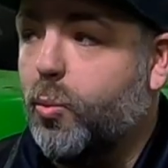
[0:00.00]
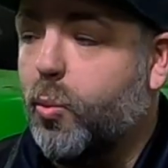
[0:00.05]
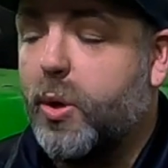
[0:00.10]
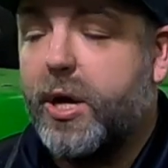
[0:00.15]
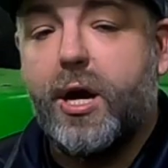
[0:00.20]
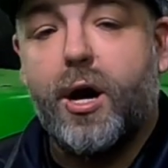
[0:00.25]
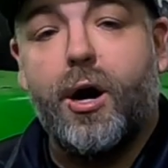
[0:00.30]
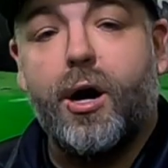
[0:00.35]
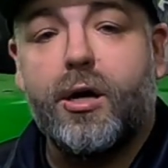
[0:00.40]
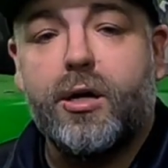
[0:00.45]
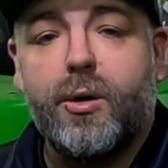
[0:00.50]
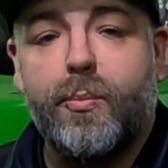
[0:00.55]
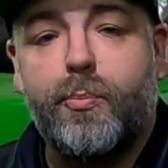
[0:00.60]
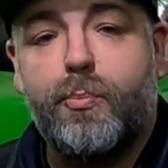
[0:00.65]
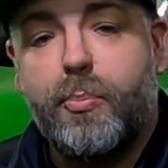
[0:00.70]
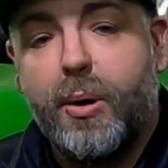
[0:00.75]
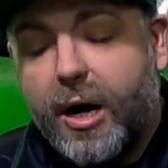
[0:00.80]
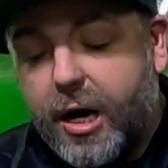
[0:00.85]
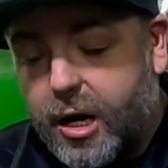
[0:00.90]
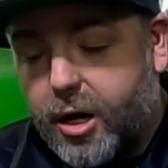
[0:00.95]
We are
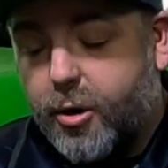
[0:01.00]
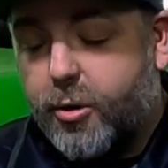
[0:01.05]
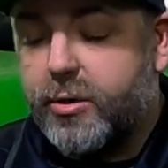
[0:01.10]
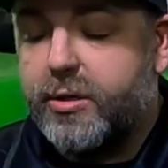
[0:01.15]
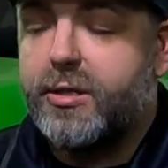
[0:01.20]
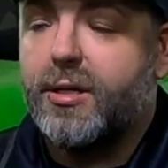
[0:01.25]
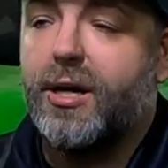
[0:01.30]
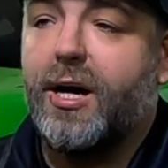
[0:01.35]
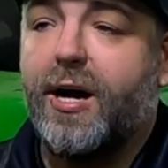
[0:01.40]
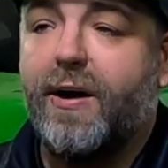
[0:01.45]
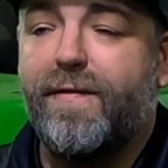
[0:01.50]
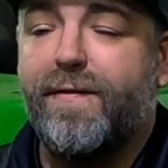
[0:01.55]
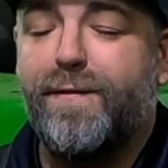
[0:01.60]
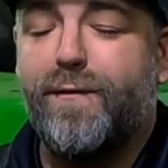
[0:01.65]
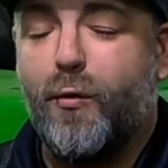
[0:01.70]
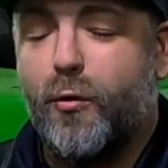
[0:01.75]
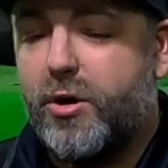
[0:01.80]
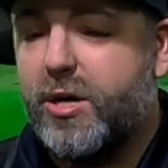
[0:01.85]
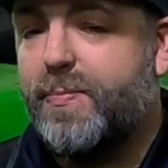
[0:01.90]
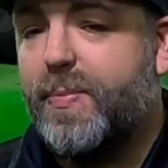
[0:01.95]
about
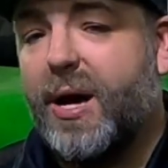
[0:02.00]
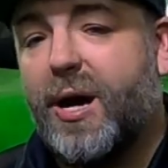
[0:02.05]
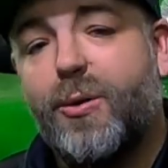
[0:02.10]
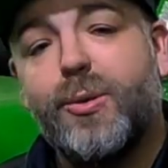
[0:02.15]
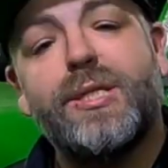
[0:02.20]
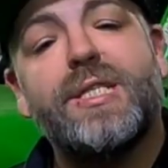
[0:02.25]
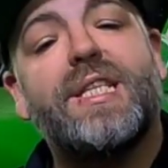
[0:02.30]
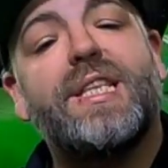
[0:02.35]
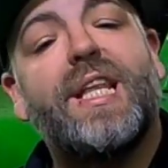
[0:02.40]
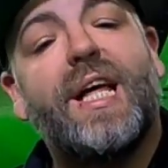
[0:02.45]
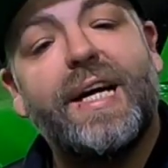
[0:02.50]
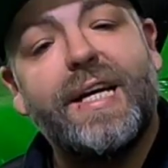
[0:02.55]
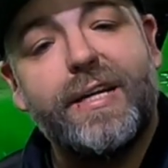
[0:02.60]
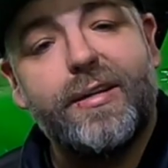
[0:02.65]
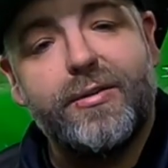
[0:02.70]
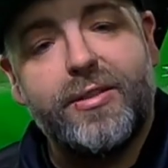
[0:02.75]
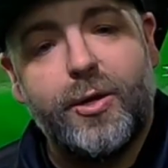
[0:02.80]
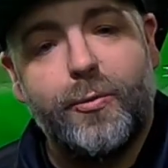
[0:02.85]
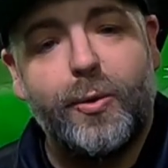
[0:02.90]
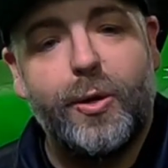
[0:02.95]
40 pounds
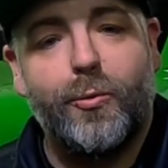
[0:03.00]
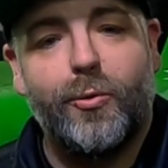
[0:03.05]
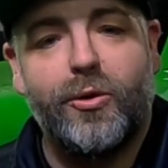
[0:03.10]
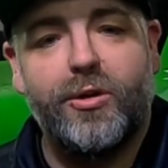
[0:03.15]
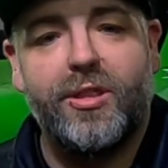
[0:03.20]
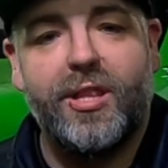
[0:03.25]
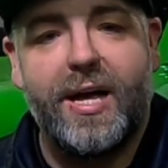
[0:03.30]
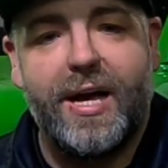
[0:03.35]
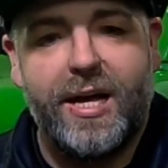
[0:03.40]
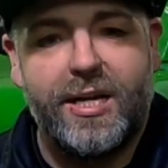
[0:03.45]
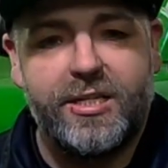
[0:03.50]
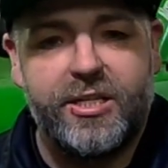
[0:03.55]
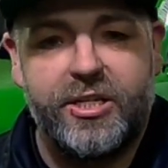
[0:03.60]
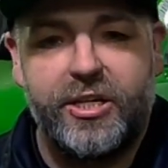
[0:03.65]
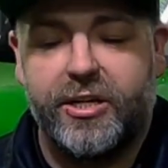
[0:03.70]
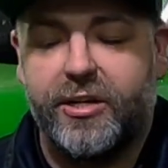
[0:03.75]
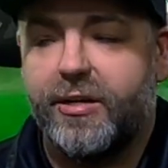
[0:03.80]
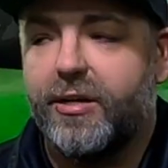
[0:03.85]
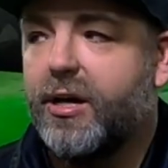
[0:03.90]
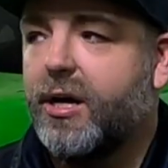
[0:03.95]
lighter than we were last
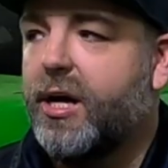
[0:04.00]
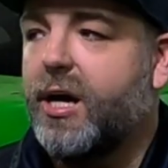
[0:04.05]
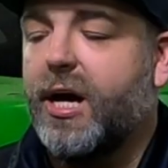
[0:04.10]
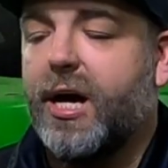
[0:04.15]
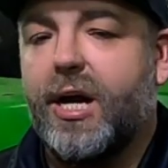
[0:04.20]
year.